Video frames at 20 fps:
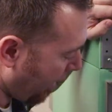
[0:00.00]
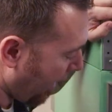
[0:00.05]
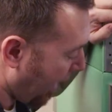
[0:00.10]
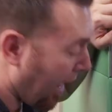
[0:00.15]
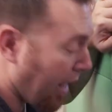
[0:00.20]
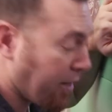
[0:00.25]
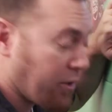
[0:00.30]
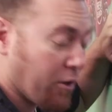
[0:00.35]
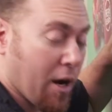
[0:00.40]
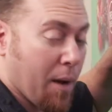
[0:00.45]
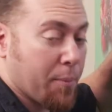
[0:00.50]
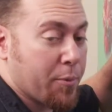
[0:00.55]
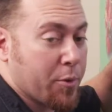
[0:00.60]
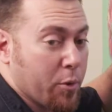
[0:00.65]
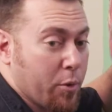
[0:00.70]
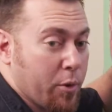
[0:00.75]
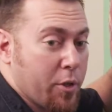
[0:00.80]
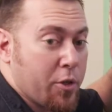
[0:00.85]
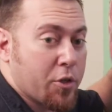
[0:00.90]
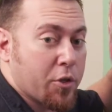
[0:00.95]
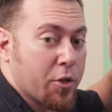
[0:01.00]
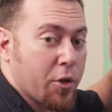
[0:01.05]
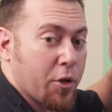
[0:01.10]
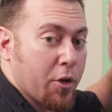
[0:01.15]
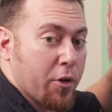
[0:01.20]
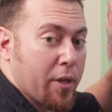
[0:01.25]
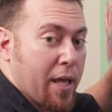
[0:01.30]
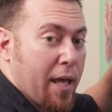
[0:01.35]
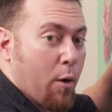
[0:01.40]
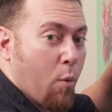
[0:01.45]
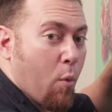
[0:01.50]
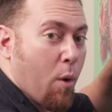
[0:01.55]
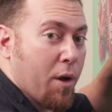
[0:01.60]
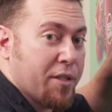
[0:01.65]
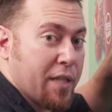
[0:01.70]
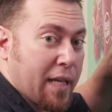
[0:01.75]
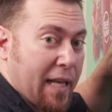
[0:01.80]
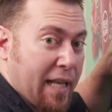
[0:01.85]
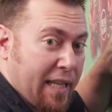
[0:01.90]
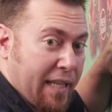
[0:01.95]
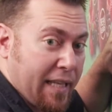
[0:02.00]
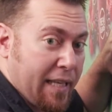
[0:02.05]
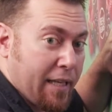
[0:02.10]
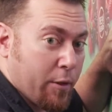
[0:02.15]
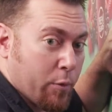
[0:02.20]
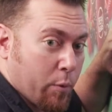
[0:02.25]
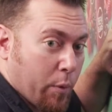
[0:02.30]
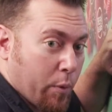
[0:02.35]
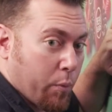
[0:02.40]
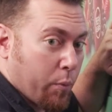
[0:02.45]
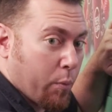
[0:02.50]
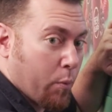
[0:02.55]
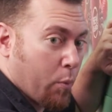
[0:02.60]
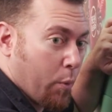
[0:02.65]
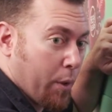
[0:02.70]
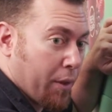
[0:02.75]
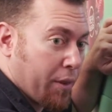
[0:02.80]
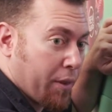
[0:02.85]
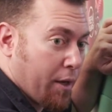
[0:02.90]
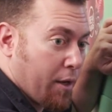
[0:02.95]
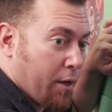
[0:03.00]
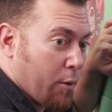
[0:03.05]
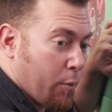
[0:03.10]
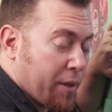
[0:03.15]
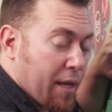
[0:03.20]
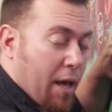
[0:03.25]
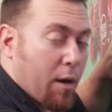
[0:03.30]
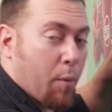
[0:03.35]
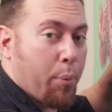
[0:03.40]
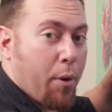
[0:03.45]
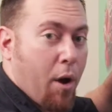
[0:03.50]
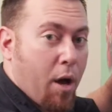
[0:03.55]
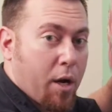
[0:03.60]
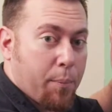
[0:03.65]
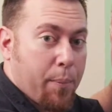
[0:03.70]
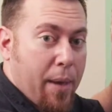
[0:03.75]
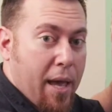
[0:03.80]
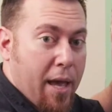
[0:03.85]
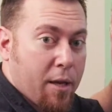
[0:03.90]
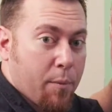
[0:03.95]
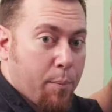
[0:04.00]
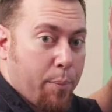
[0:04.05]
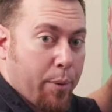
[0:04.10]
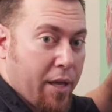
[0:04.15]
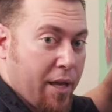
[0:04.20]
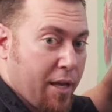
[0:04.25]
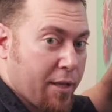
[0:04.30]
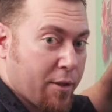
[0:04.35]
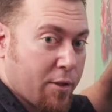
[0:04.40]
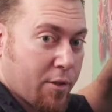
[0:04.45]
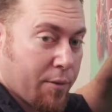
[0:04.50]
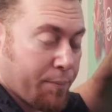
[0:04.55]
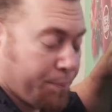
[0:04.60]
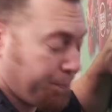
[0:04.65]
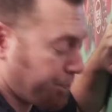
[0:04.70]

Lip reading: and you're absolutely sure that it wasn't cleaned without a product bag in place,